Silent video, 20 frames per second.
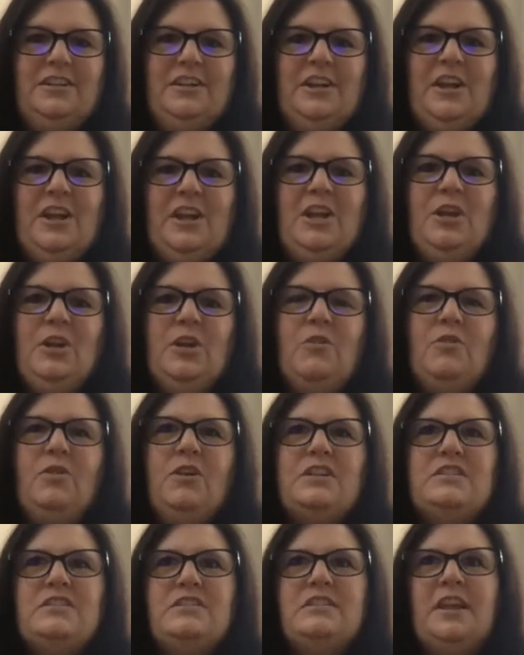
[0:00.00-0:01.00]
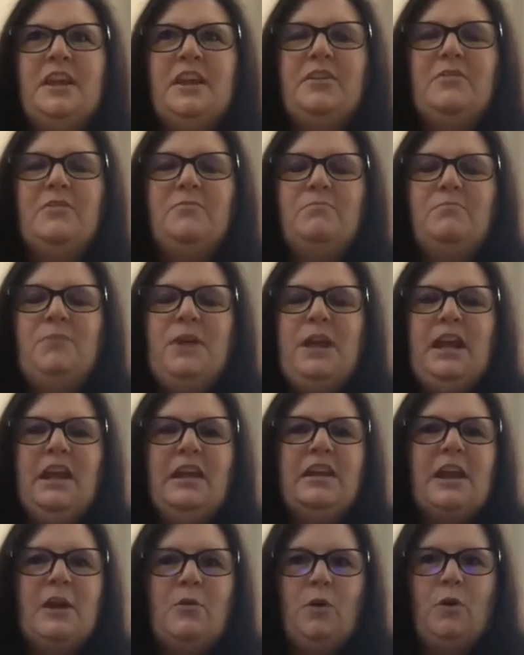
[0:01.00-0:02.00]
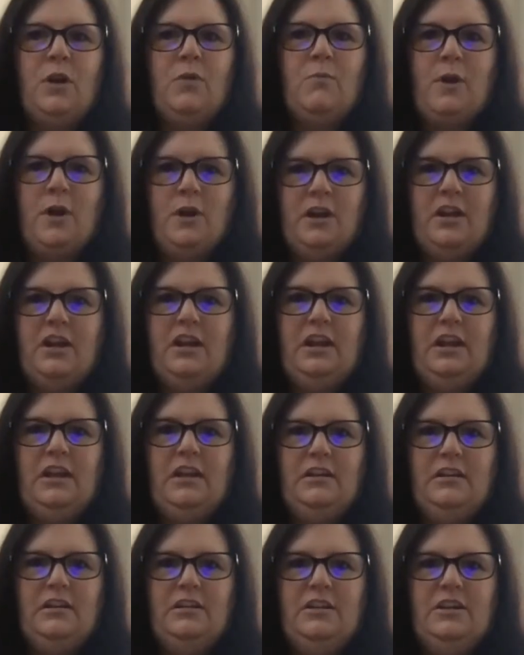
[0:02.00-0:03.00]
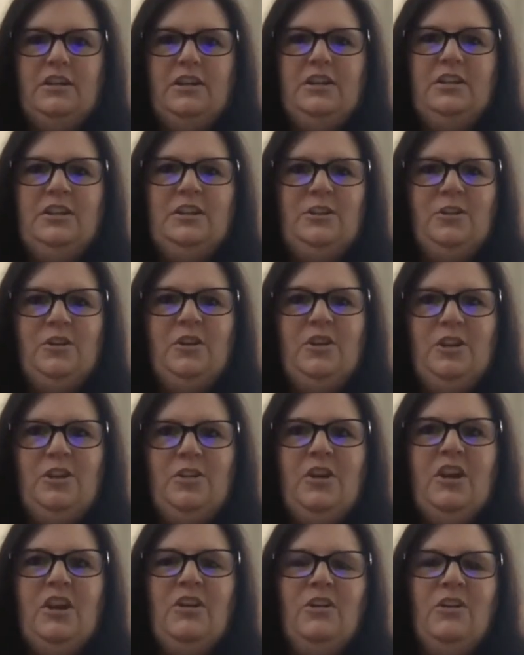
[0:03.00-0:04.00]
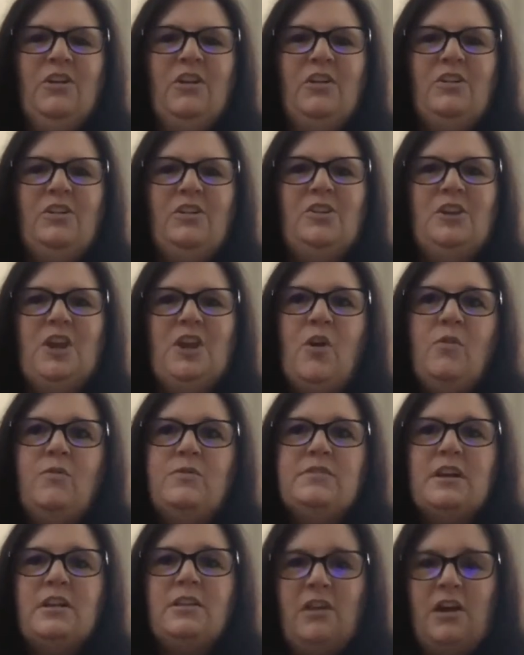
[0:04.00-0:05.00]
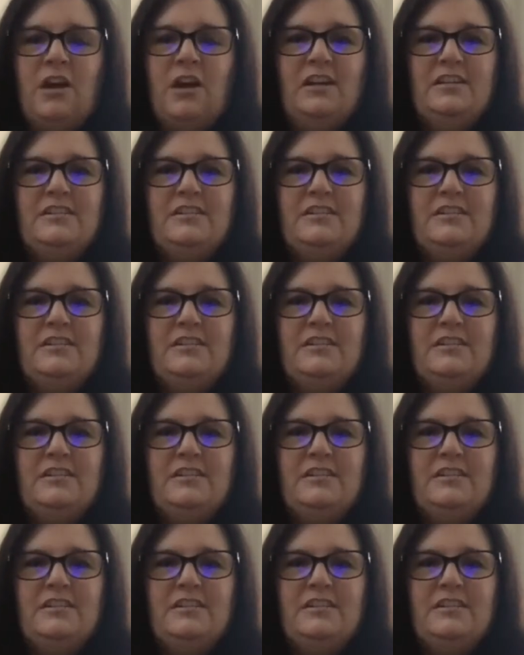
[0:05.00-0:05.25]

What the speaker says: Because like being in network marketing, you hear no's a lot,